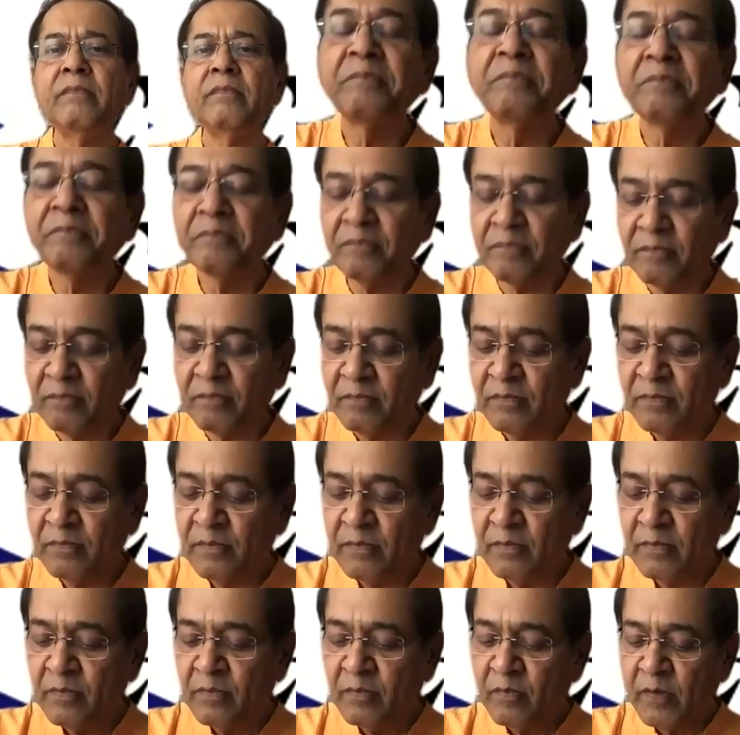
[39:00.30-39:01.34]

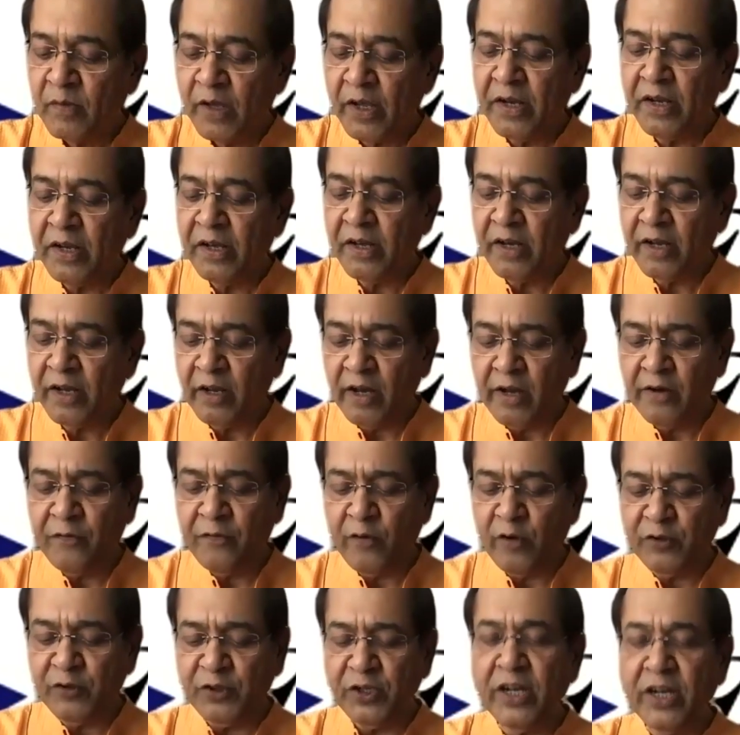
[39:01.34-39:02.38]
Anyway,
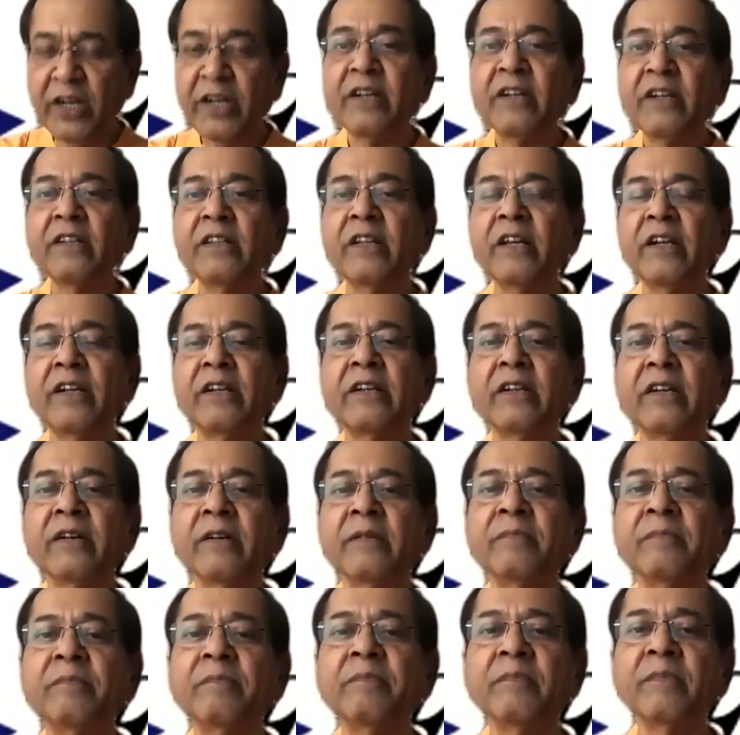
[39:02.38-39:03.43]
unfortunate that he
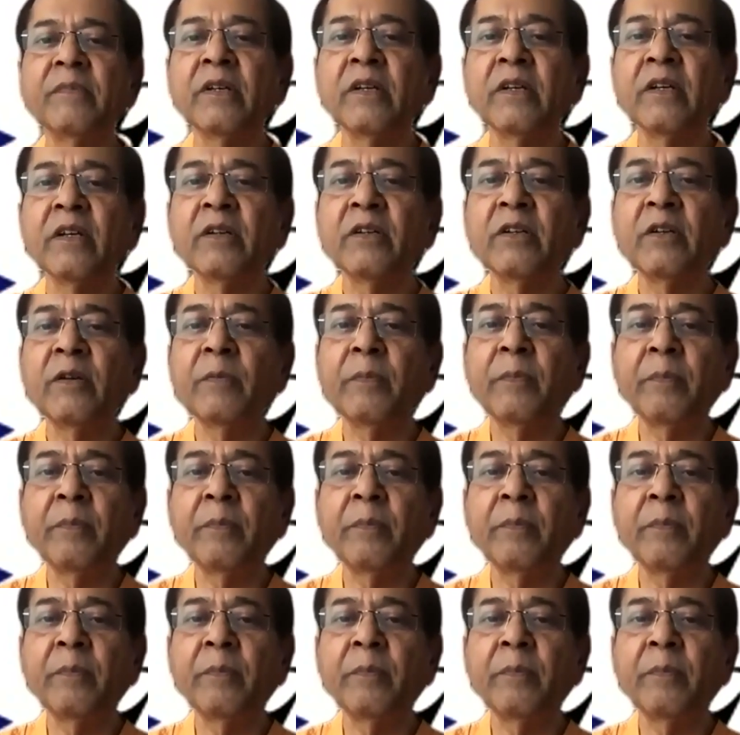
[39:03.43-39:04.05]
passed